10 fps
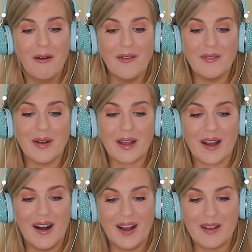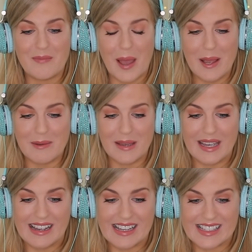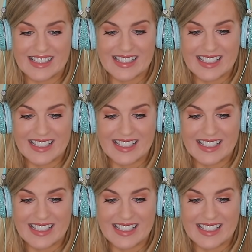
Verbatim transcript: Oh my god, babies!